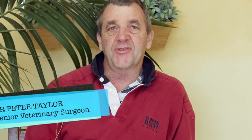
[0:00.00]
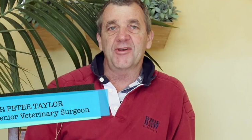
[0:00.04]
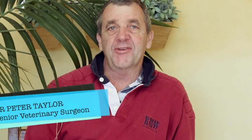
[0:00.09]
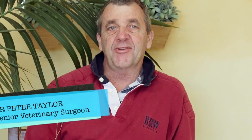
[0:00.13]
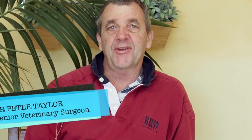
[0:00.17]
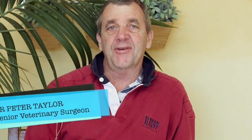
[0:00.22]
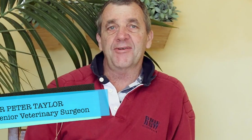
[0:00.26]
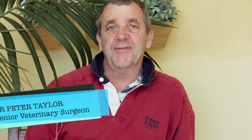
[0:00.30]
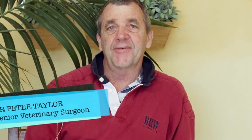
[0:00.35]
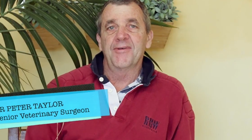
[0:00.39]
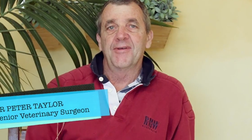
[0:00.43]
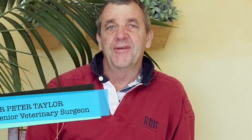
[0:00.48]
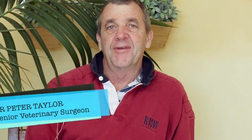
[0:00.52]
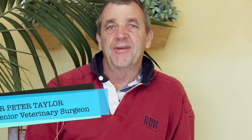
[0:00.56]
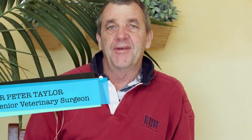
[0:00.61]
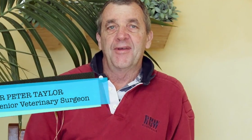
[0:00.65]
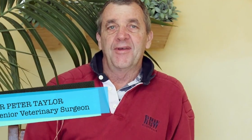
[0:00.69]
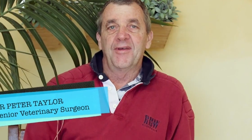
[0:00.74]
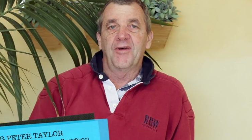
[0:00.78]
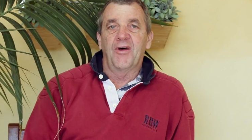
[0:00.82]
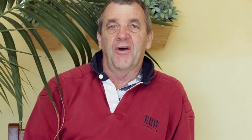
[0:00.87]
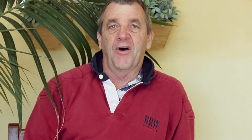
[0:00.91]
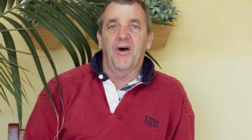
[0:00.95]
Centre.
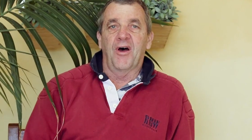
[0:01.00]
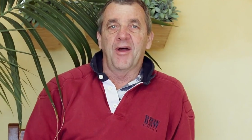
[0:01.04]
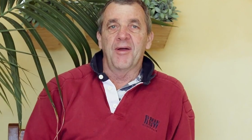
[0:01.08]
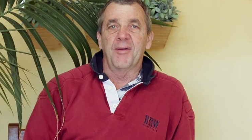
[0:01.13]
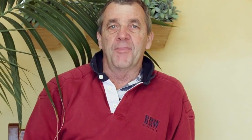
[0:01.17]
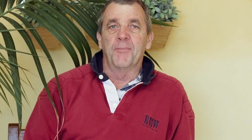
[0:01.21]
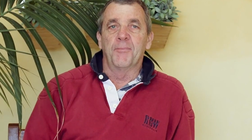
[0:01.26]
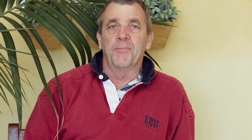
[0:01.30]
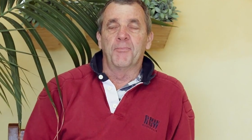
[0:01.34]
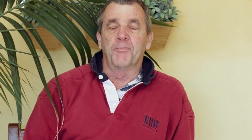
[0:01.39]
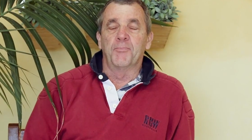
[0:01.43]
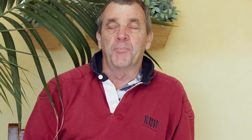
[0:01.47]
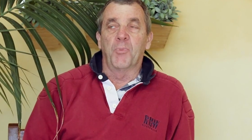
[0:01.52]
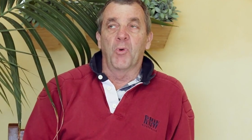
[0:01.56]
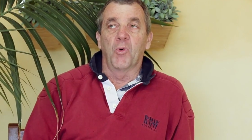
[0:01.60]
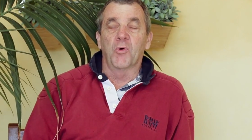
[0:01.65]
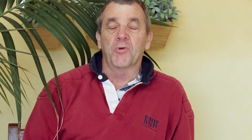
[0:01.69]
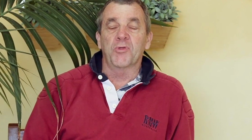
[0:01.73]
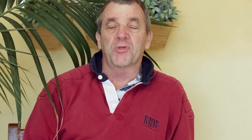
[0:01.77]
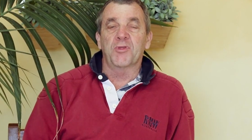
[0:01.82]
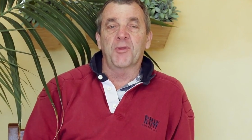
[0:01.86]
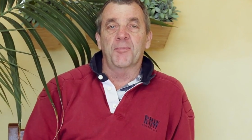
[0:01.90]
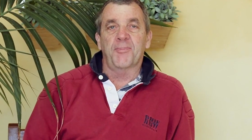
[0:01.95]
I
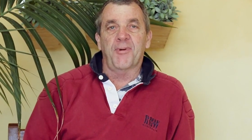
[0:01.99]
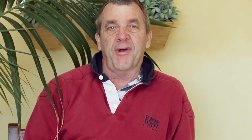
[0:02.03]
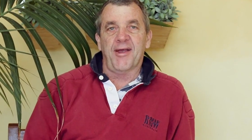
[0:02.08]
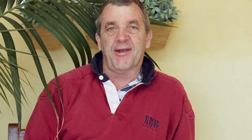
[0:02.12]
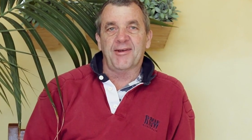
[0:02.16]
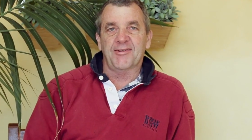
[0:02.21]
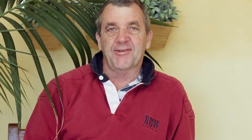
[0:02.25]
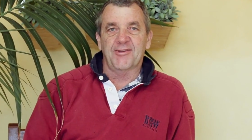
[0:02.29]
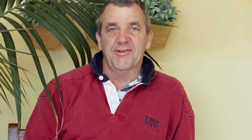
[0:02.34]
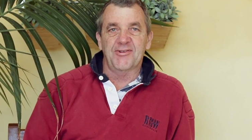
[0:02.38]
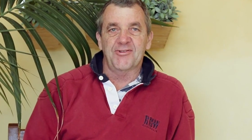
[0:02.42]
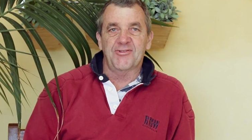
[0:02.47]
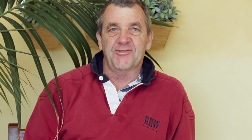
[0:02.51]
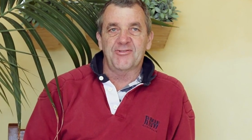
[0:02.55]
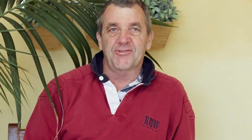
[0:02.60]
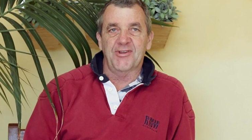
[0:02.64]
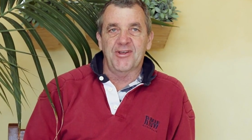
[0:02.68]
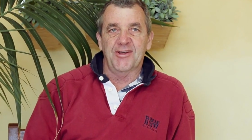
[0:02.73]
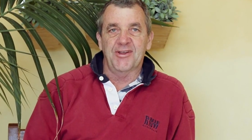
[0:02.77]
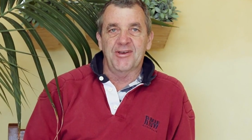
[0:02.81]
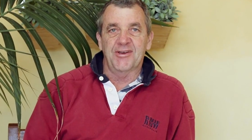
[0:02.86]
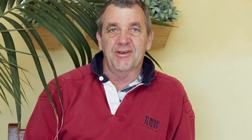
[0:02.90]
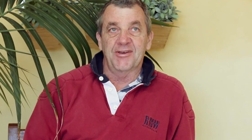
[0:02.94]
bought the
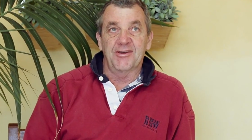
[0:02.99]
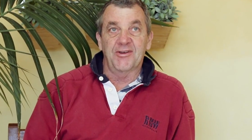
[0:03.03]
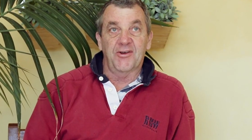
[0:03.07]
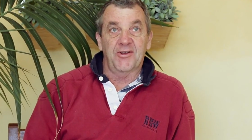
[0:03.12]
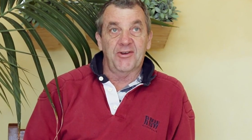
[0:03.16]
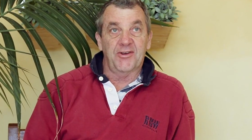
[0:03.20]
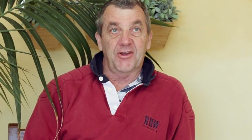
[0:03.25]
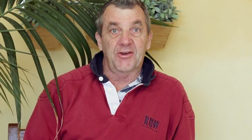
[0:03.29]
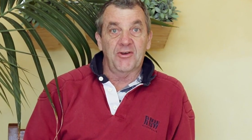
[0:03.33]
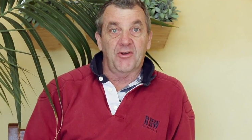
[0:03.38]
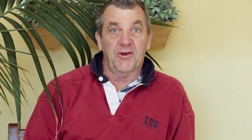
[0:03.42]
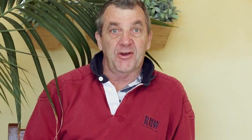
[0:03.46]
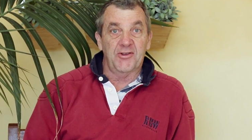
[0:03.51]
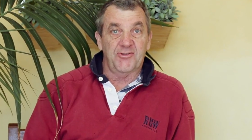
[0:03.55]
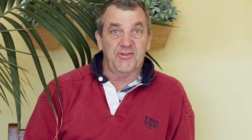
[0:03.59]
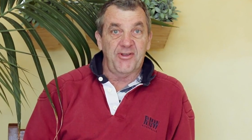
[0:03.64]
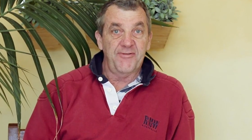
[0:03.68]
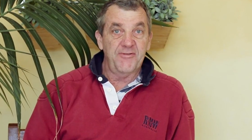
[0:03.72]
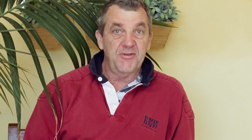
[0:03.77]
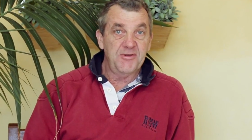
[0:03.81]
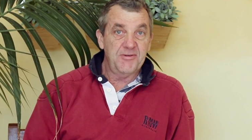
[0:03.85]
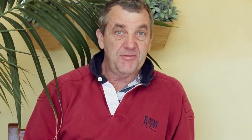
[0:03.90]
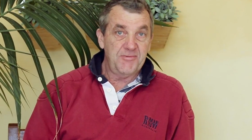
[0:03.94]
practice in
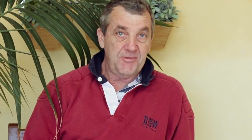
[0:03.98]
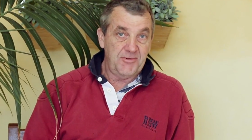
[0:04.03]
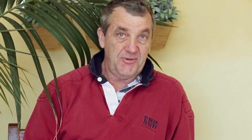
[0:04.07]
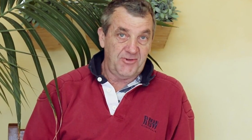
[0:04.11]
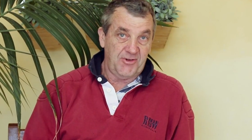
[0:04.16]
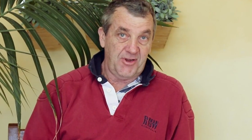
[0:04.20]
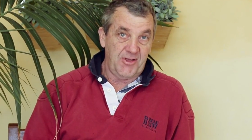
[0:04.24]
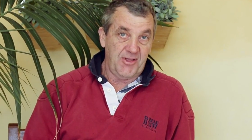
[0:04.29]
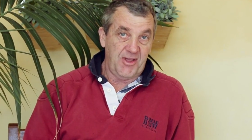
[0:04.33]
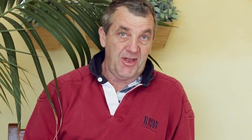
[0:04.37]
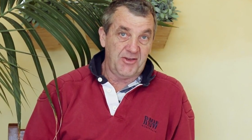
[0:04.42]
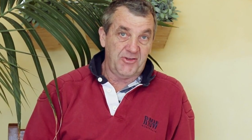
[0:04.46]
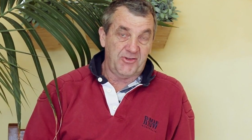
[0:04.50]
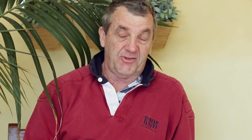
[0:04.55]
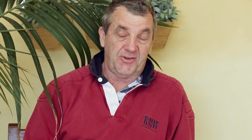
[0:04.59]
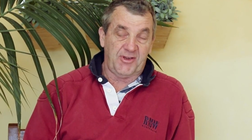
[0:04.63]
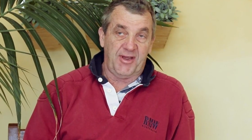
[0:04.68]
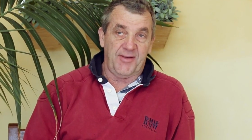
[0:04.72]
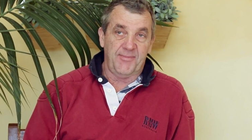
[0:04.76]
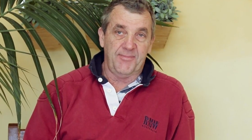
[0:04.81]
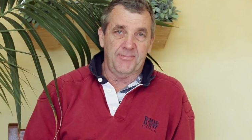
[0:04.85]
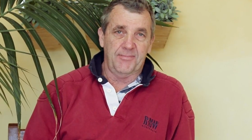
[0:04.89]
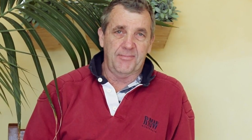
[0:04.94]
1997, so that's
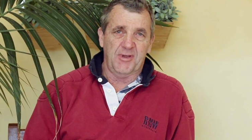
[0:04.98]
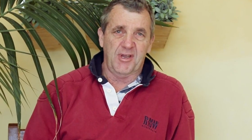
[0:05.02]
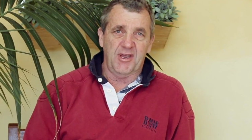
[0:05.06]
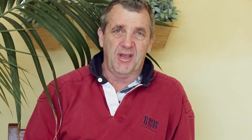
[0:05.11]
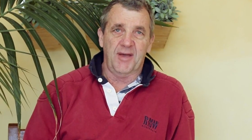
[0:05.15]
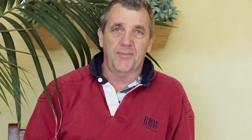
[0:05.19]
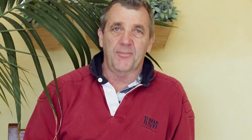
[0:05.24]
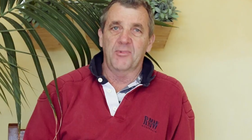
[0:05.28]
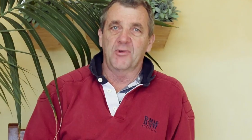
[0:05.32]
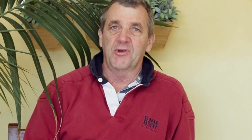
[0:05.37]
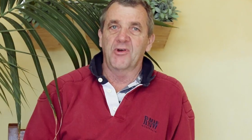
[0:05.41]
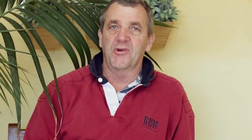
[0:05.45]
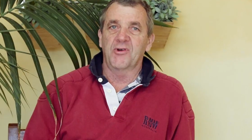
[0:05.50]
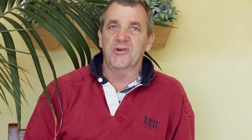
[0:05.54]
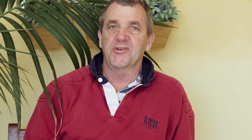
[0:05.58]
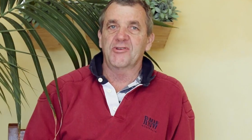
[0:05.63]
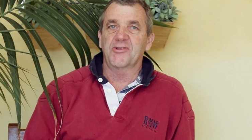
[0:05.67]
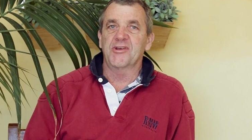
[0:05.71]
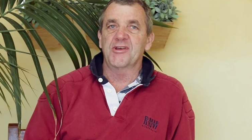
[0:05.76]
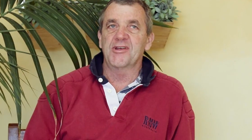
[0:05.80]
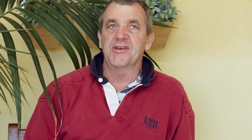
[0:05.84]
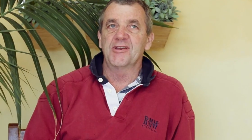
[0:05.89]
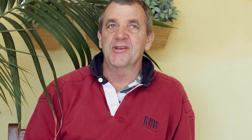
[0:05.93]
coming up
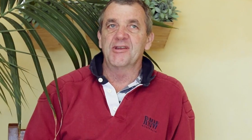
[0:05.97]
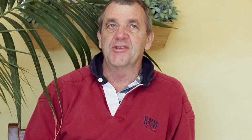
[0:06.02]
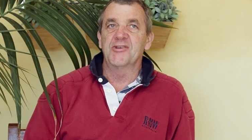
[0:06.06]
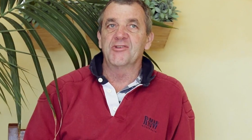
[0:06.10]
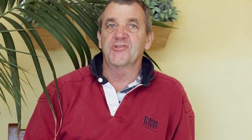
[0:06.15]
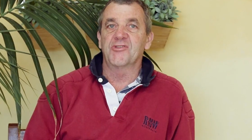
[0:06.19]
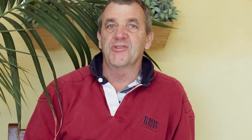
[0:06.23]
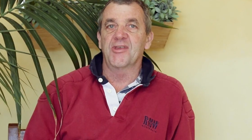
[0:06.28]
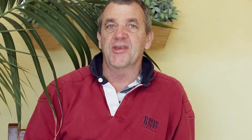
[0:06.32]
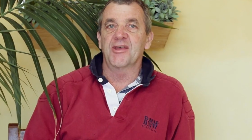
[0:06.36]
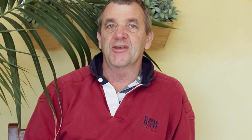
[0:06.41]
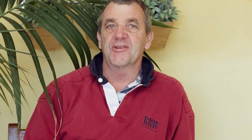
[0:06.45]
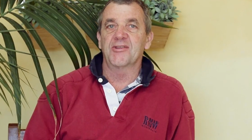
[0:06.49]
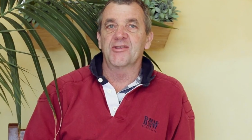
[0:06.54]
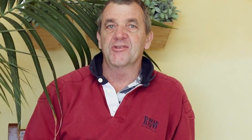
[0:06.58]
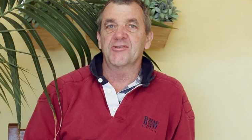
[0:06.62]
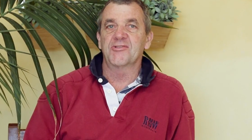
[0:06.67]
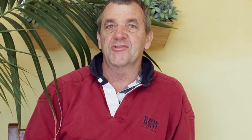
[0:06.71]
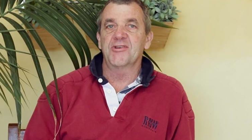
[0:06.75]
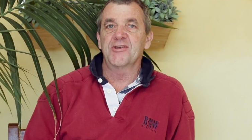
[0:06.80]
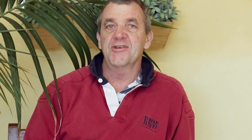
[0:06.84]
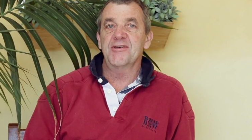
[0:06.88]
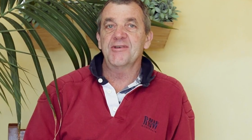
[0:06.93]
19 years at the end of
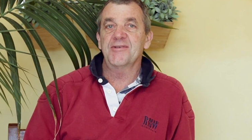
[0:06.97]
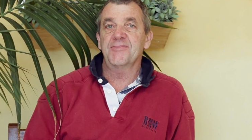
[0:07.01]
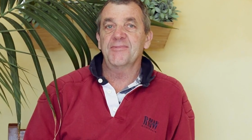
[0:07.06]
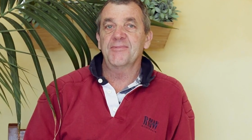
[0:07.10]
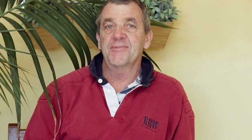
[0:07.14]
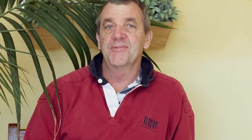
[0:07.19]
this year.